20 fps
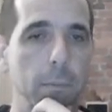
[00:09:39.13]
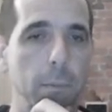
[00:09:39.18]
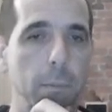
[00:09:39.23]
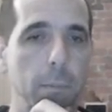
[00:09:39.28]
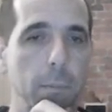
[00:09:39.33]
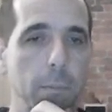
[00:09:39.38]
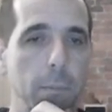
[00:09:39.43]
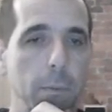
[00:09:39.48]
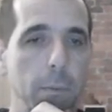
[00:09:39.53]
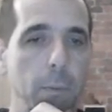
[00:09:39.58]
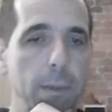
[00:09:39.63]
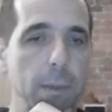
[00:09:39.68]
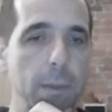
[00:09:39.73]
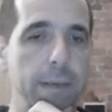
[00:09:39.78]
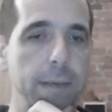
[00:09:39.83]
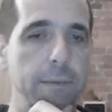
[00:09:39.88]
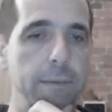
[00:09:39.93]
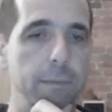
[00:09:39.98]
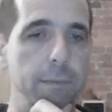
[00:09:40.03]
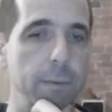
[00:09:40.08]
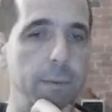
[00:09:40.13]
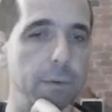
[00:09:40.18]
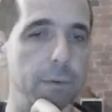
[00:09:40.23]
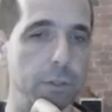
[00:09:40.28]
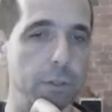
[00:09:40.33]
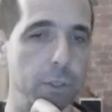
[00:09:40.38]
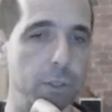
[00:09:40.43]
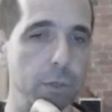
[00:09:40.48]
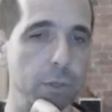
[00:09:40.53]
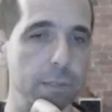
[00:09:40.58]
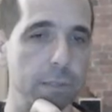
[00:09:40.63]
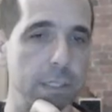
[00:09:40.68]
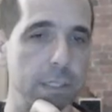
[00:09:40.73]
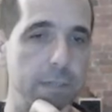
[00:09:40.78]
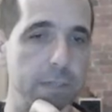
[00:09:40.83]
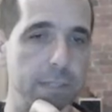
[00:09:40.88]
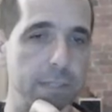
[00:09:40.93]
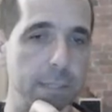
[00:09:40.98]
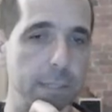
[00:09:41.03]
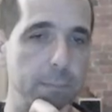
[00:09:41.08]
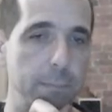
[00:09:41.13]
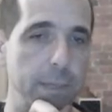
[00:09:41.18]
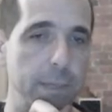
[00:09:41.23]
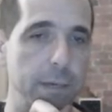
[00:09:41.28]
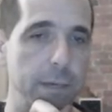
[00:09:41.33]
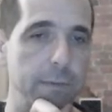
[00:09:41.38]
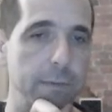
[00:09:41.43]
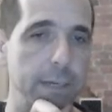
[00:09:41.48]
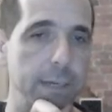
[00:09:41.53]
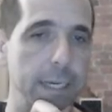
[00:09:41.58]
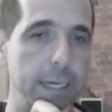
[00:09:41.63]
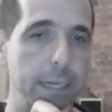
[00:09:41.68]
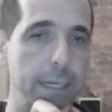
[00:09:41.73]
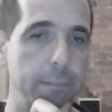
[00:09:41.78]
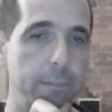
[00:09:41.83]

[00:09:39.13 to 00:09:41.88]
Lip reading: But we've got 2 reserve tempi over here.